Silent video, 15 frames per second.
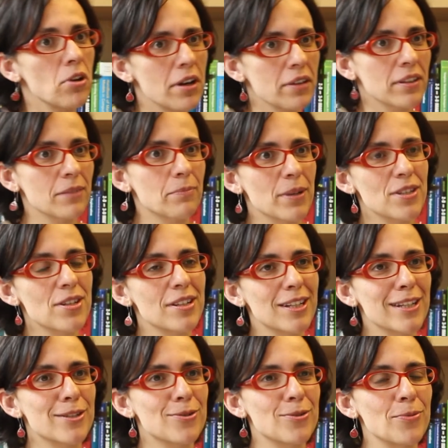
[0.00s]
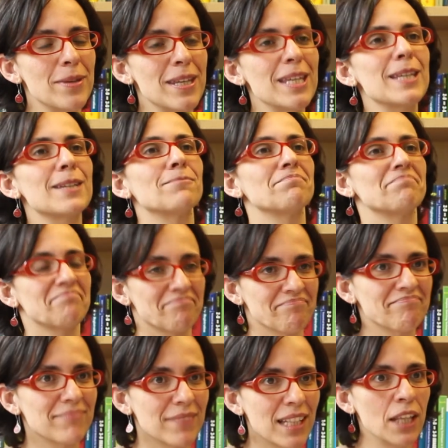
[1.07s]
No, I think patient needs to be
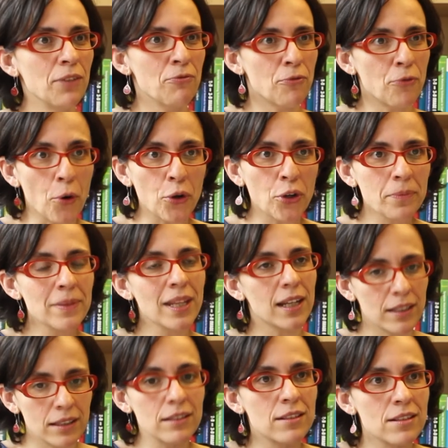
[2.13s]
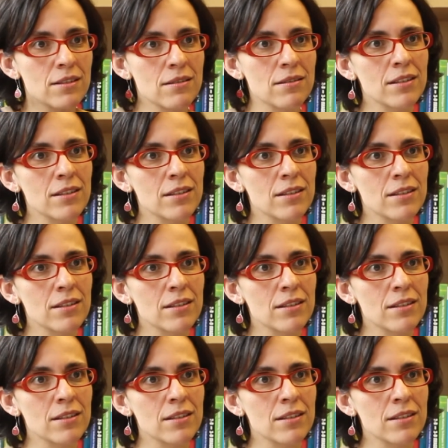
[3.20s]
informed, and it